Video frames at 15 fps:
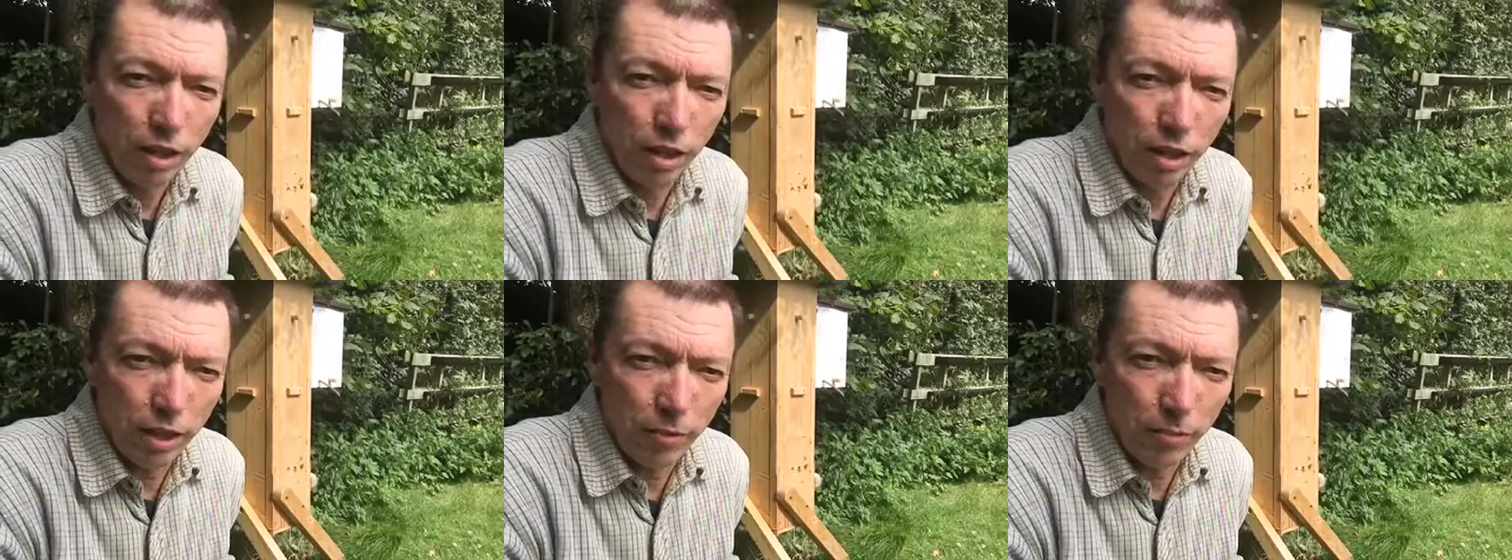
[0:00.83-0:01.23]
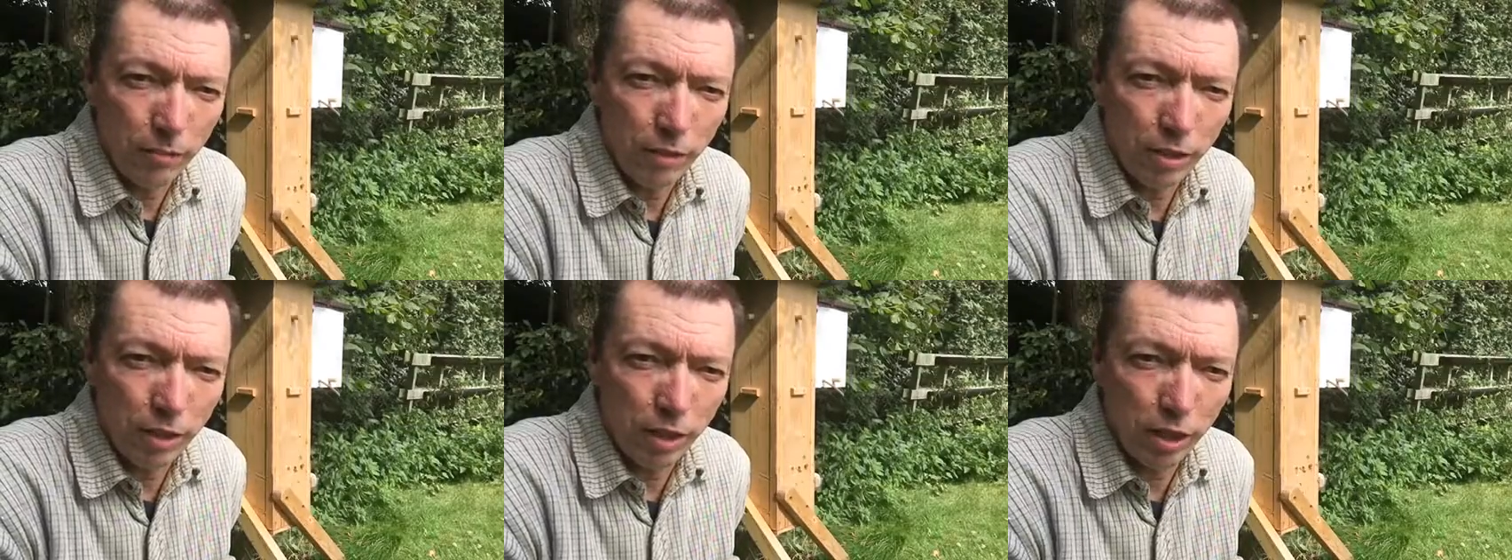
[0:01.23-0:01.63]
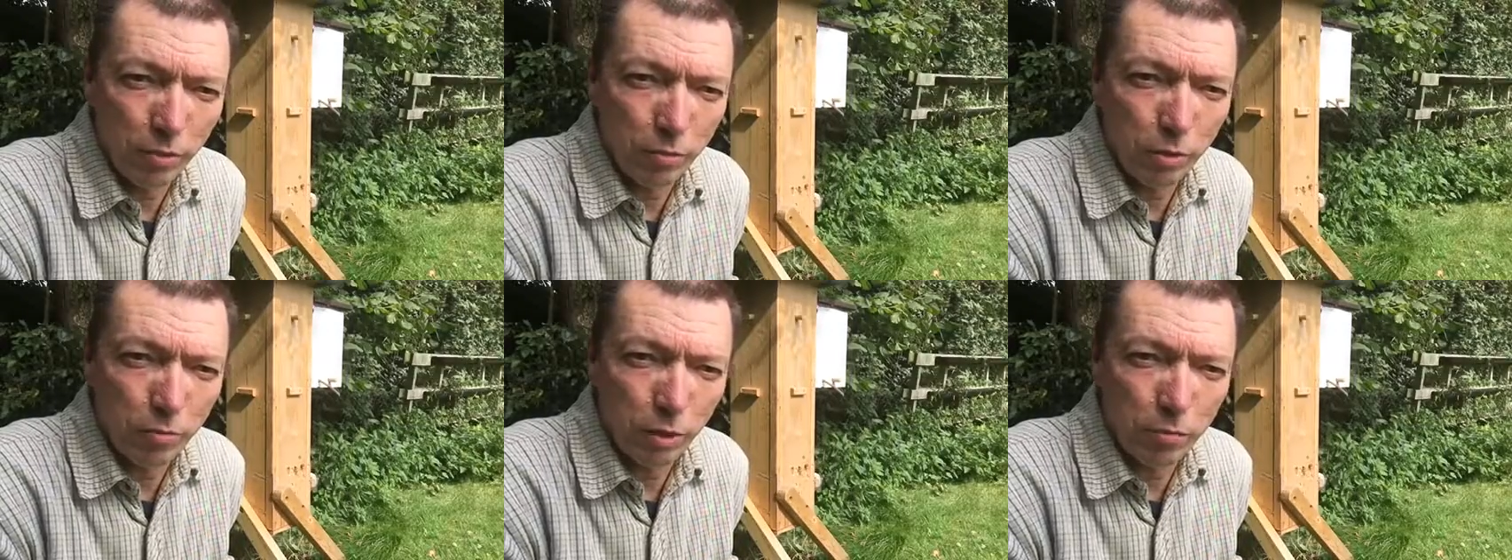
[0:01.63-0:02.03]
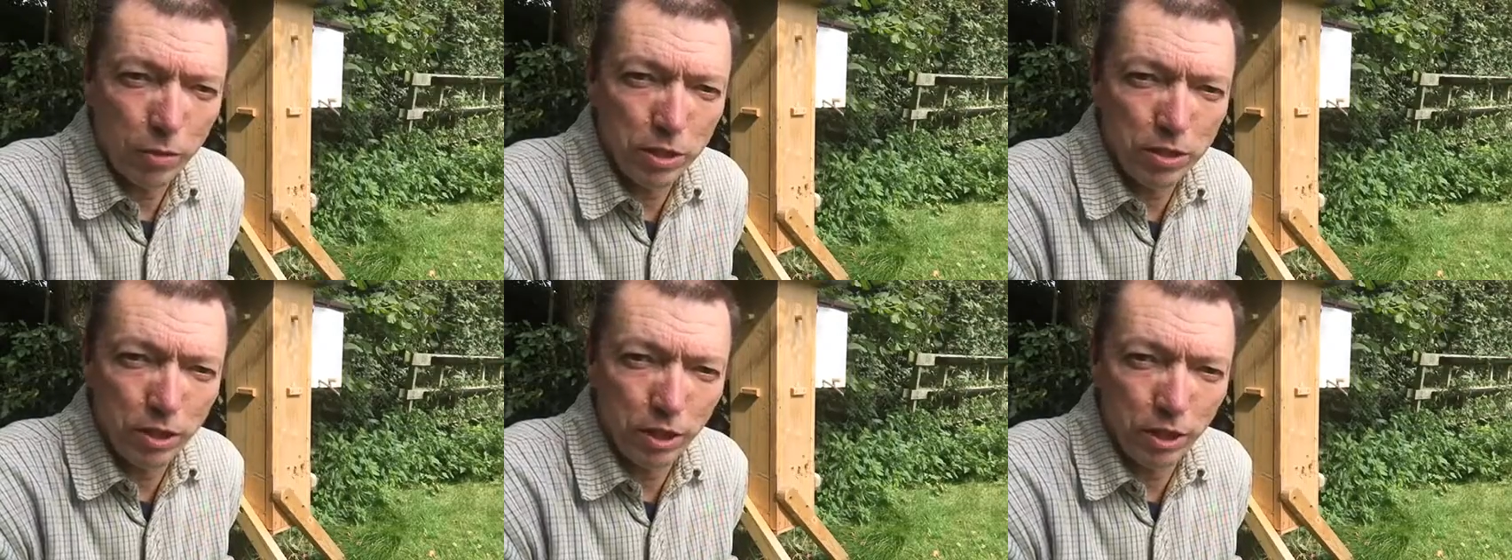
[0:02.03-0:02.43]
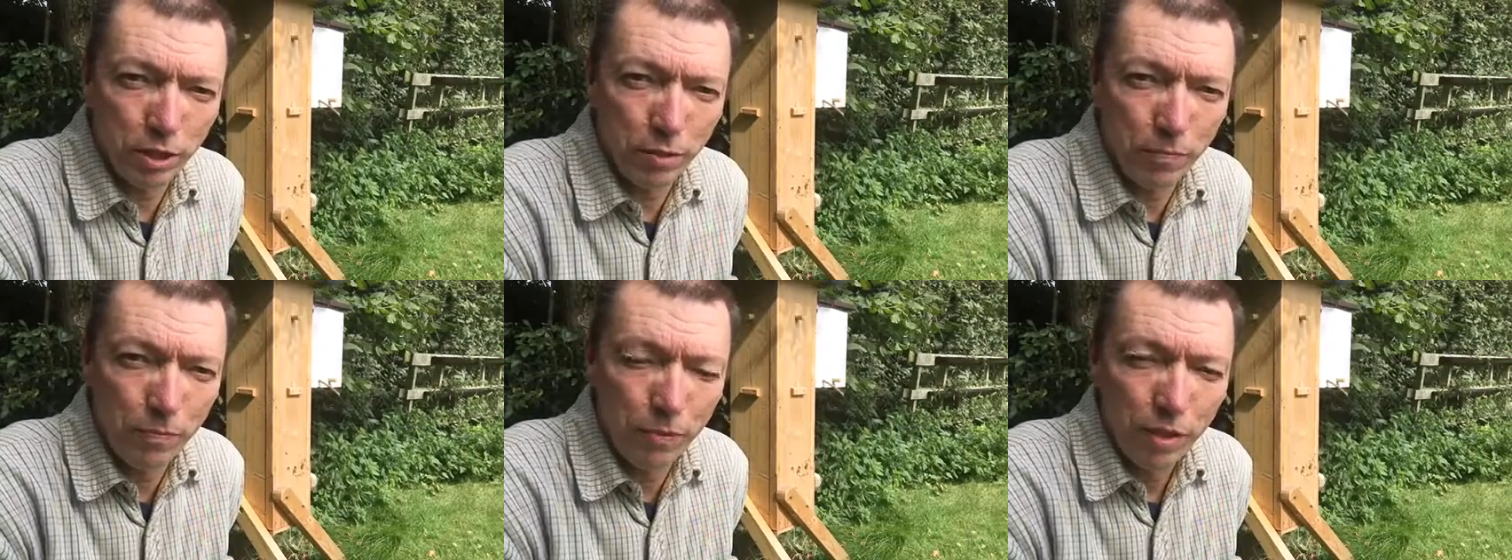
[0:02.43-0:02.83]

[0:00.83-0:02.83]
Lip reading: Hi, here I am with my bees again.